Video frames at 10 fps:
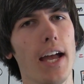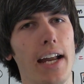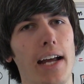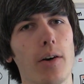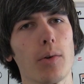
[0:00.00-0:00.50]

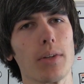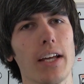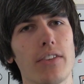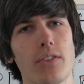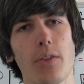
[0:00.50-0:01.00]
and how it
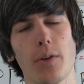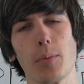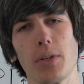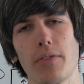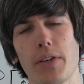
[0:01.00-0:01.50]
relates to
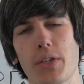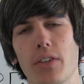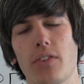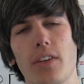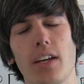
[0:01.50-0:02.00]
thermal
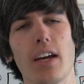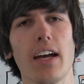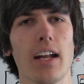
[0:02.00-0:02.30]
efficiency.